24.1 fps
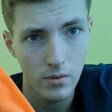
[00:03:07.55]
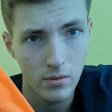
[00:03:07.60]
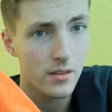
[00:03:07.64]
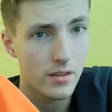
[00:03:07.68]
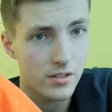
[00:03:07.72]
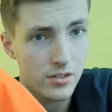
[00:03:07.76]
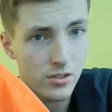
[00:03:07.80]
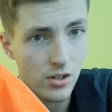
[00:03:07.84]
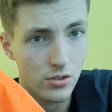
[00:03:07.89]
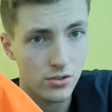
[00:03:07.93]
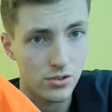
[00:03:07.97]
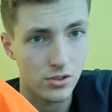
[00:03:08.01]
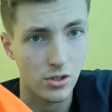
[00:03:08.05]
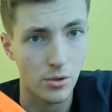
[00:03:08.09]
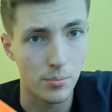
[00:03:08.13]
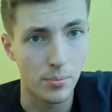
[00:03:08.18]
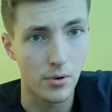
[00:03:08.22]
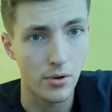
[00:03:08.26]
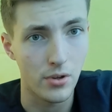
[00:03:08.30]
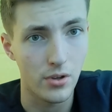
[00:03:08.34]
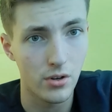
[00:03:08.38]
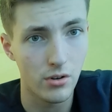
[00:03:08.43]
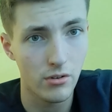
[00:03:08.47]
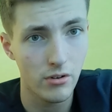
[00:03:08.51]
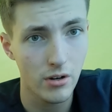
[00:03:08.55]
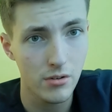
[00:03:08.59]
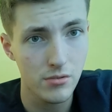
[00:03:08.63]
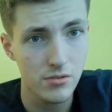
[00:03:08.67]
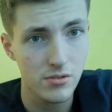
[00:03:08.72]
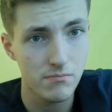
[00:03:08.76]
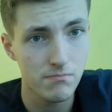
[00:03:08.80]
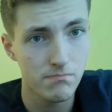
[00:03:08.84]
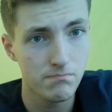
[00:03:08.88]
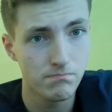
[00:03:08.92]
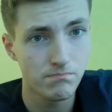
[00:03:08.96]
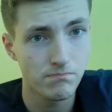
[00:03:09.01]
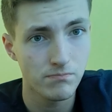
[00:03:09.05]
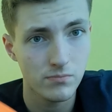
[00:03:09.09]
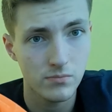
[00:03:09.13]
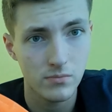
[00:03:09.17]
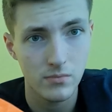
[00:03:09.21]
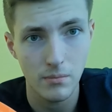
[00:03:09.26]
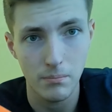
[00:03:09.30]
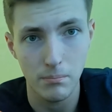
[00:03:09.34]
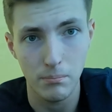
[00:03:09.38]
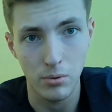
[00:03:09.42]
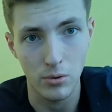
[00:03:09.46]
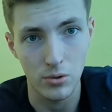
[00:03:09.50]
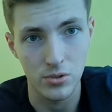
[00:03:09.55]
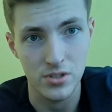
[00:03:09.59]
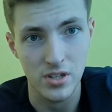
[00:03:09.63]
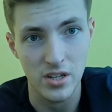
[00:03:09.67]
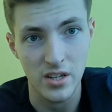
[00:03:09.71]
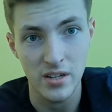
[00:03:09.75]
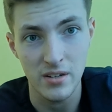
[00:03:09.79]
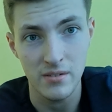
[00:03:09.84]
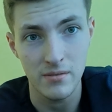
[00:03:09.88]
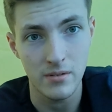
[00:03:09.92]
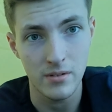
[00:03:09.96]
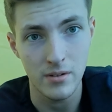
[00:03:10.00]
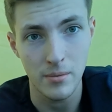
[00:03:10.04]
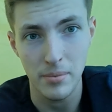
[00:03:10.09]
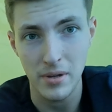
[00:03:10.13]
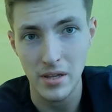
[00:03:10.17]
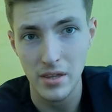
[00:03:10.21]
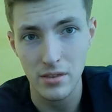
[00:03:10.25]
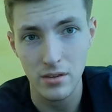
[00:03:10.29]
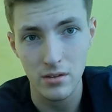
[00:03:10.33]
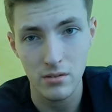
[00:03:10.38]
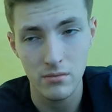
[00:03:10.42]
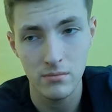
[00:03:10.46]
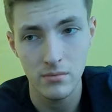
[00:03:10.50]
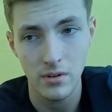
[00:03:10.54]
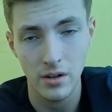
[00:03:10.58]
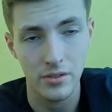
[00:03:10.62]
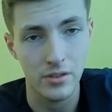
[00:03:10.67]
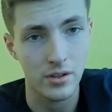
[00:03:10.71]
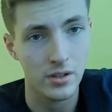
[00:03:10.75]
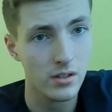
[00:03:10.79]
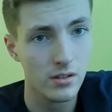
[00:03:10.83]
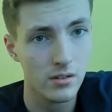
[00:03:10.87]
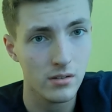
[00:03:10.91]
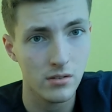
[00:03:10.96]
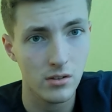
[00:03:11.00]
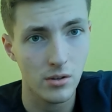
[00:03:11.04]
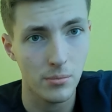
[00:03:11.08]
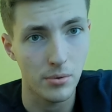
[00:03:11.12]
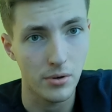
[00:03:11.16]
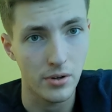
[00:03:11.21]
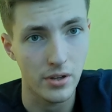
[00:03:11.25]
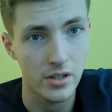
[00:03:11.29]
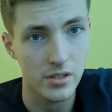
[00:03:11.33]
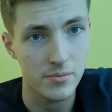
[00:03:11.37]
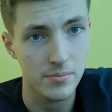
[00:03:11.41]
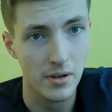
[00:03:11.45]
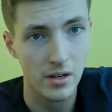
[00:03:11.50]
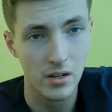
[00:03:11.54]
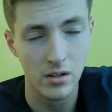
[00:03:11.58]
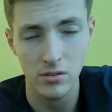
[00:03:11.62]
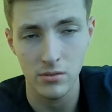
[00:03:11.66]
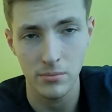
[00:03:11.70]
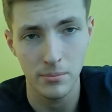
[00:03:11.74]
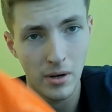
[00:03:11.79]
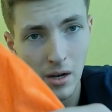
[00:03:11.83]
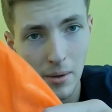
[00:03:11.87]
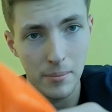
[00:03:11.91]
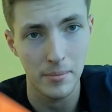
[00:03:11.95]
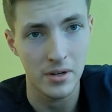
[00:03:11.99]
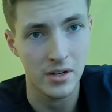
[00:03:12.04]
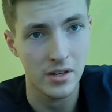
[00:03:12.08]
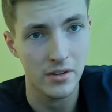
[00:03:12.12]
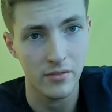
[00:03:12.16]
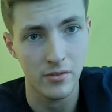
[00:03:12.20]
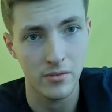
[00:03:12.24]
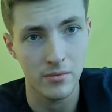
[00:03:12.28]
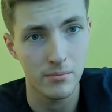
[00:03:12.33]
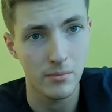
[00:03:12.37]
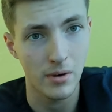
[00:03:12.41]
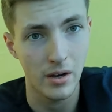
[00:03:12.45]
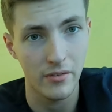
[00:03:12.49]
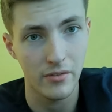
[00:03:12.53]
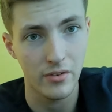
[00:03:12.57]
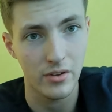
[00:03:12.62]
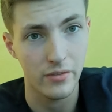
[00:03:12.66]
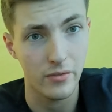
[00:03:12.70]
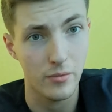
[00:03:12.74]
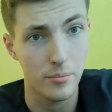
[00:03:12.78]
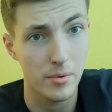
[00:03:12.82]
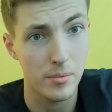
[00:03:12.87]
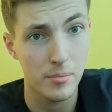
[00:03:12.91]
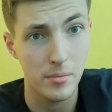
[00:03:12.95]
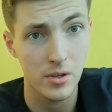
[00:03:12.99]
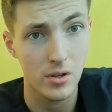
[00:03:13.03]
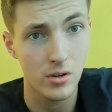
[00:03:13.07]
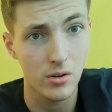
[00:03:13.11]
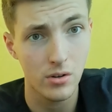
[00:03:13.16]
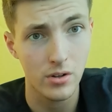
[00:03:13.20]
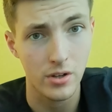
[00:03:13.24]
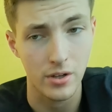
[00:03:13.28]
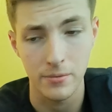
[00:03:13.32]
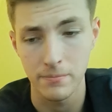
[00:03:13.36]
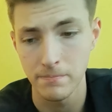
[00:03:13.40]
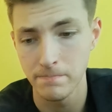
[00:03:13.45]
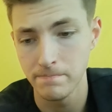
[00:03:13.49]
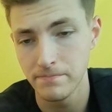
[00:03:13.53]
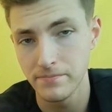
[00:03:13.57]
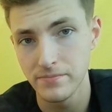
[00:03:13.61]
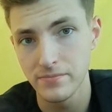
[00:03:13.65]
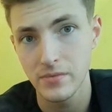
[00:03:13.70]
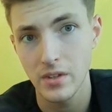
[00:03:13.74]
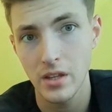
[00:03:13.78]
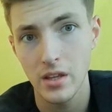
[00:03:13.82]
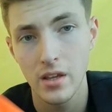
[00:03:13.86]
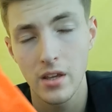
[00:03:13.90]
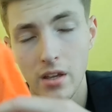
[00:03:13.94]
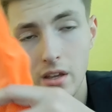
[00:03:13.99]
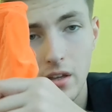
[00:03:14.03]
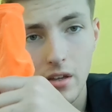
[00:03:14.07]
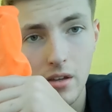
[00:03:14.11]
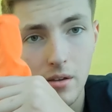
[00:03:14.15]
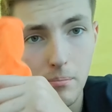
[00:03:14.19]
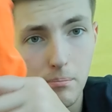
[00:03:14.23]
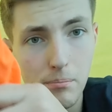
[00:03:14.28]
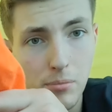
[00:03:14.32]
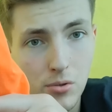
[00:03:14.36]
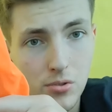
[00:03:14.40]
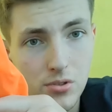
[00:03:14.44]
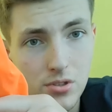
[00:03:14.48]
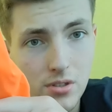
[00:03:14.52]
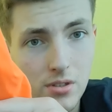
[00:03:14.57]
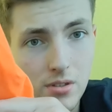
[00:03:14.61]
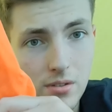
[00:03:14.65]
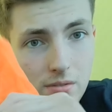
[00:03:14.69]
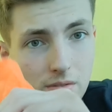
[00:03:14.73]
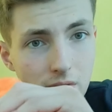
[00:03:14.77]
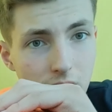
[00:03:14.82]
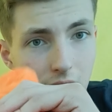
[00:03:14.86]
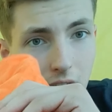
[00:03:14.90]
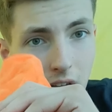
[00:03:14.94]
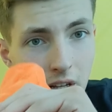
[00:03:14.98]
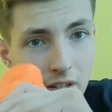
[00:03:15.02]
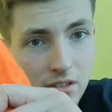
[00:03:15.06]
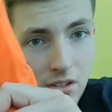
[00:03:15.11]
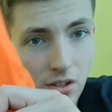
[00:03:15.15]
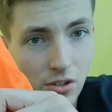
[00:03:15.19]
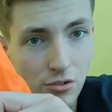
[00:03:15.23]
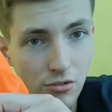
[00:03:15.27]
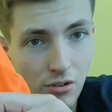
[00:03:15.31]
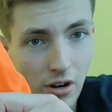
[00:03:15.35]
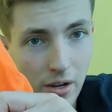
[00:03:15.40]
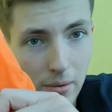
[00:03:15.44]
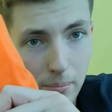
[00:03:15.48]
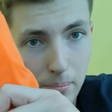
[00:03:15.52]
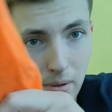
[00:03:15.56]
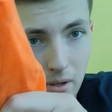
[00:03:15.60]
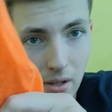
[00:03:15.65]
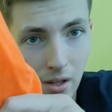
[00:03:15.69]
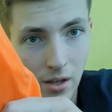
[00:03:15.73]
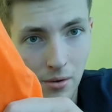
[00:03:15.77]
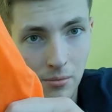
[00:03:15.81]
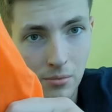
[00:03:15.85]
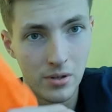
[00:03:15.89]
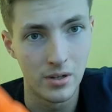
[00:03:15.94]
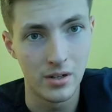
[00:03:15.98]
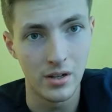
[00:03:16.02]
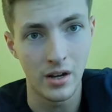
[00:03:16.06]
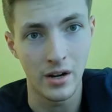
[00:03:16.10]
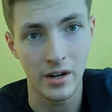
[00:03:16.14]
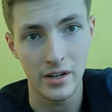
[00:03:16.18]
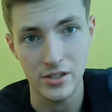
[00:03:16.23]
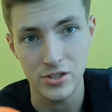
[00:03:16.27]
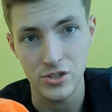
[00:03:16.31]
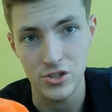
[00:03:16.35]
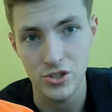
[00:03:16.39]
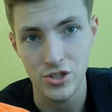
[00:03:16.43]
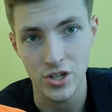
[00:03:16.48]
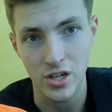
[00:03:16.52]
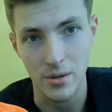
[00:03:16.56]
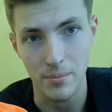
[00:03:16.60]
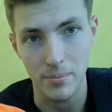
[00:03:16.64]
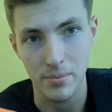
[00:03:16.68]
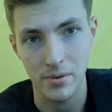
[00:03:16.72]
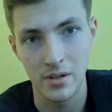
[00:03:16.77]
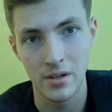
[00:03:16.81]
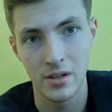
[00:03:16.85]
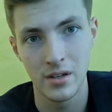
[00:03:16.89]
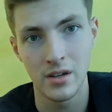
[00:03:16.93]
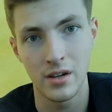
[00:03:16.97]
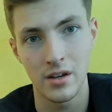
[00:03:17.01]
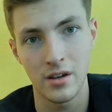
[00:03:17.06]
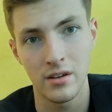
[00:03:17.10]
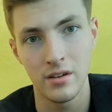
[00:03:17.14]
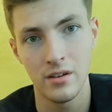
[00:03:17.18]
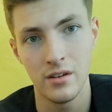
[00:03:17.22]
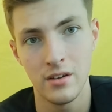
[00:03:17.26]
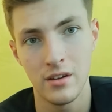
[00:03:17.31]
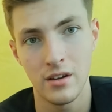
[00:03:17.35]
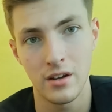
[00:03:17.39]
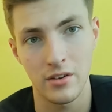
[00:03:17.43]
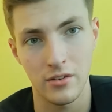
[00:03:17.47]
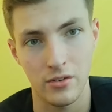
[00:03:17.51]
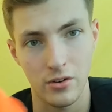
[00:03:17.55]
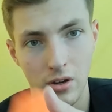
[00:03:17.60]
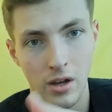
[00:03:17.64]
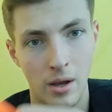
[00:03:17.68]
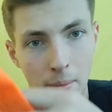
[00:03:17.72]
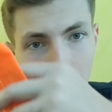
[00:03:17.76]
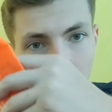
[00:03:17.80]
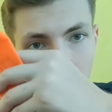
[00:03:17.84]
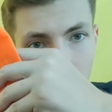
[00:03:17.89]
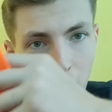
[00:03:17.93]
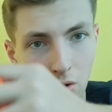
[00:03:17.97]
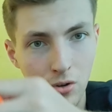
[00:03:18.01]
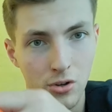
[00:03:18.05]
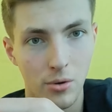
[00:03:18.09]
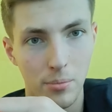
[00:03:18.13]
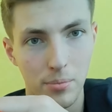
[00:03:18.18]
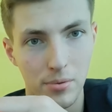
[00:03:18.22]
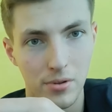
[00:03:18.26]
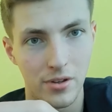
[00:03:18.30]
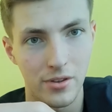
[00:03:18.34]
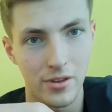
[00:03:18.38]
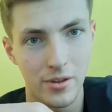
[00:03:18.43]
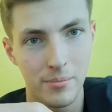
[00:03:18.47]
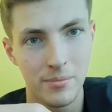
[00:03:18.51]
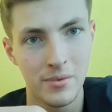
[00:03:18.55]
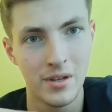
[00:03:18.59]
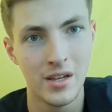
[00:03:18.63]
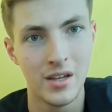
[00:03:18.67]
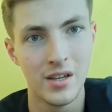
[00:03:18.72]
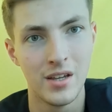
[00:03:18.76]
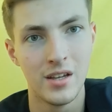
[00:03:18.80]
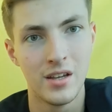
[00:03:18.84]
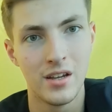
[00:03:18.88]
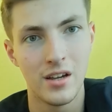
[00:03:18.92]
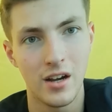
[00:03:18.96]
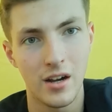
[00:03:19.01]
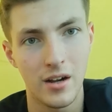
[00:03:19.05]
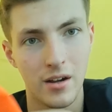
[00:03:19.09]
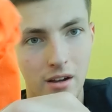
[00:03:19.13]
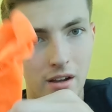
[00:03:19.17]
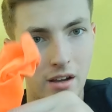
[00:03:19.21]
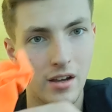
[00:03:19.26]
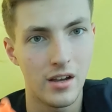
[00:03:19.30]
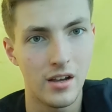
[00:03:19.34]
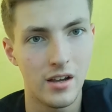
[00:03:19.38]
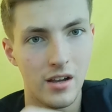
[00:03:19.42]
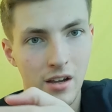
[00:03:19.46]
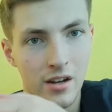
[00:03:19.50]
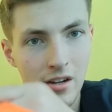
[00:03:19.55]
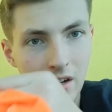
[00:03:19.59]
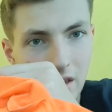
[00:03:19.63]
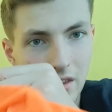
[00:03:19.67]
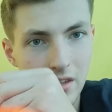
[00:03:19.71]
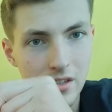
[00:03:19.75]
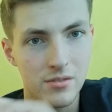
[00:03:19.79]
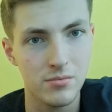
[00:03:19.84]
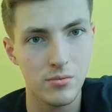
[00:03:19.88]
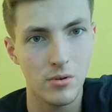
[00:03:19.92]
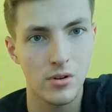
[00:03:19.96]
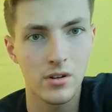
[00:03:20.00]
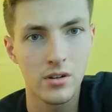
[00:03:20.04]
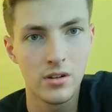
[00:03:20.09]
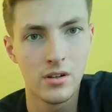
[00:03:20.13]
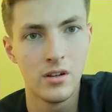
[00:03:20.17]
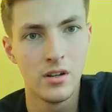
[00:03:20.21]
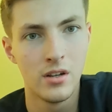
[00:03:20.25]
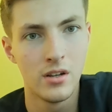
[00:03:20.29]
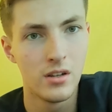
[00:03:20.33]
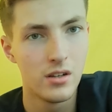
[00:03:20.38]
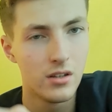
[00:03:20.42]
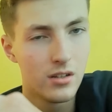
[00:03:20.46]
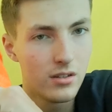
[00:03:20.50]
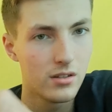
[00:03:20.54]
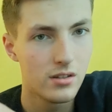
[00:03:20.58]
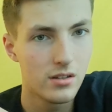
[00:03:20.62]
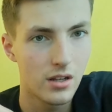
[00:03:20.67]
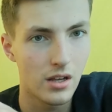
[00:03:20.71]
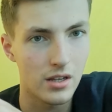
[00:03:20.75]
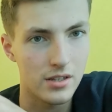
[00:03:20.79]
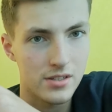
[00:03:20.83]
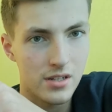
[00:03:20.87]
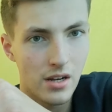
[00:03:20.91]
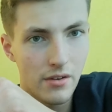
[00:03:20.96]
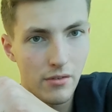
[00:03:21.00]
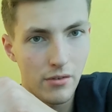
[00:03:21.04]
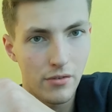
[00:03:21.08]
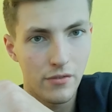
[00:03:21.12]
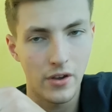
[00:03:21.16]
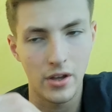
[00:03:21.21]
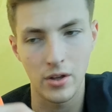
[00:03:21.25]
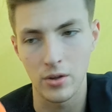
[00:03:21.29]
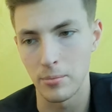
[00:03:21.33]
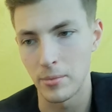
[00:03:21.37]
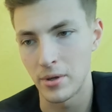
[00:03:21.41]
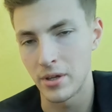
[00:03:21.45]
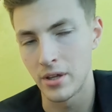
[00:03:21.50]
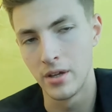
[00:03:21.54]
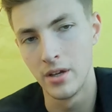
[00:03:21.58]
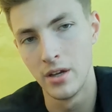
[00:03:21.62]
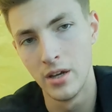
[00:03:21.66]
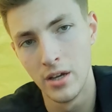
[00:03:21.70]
It's cost a couple of euros. Bought it in Ibiza, I think, a couple of years back. Might have even been Mallorca. But it's a great pillow and it's cheap. I bought a couple of them, and yet this one has never failed me.